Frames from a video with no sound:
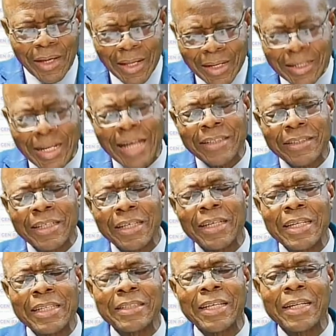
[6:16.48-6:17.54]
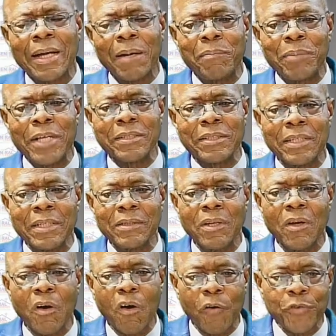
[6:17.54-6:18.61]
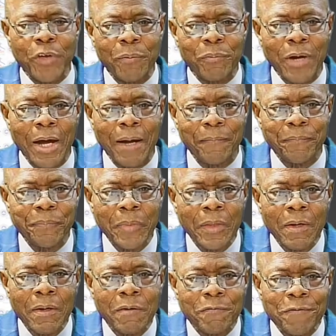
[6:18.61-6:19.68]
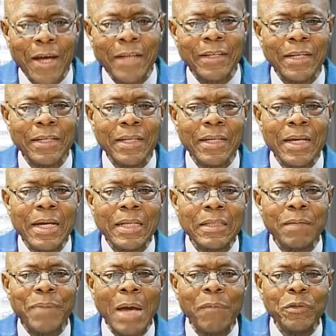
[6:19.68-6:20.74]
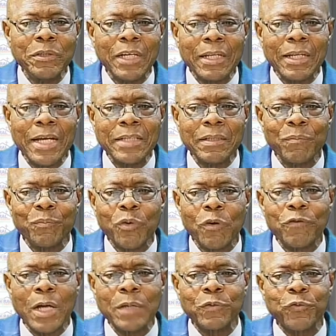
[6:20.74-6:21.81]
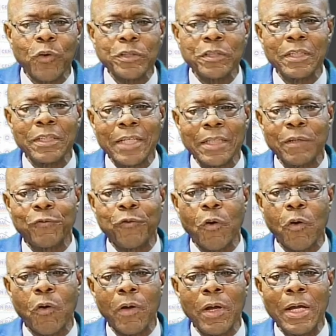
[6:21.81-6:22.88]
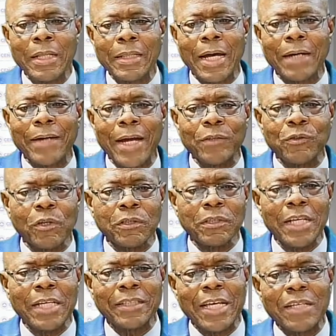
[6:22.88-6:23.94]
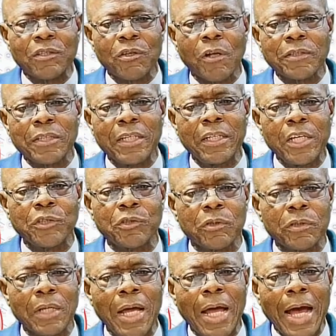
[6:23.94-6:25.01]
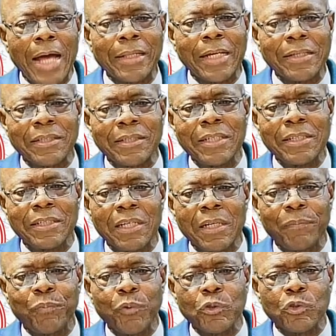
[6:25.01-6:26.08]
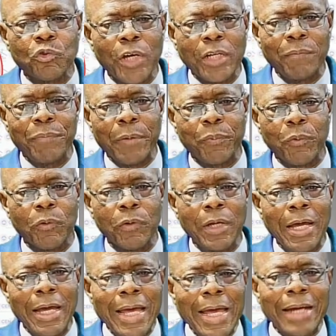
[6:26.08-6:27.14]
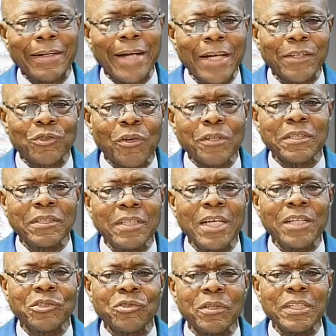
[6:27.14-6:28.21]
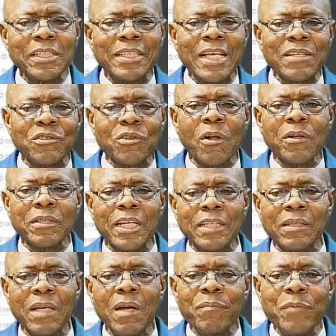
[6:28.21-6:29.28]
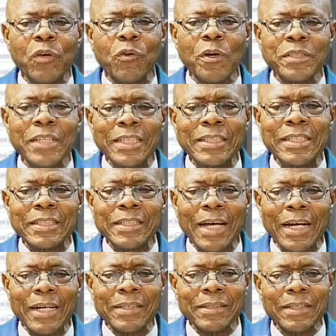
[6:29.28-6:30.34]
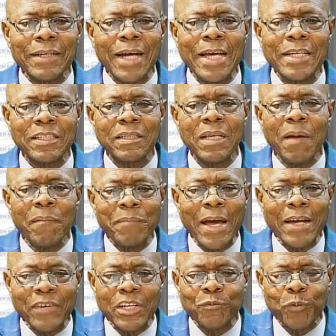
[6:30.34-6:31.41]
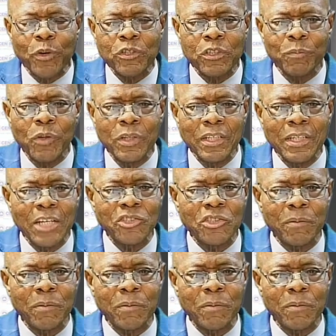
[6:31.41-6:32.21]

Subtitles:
like the eternal blessing of Abraham. Finally, the Bible declares in Proverbs 14:34 that righteousness exalts a nation and that sin is a reproach to any people. A righteous nation is exalted because it is characterized by responsible leadership.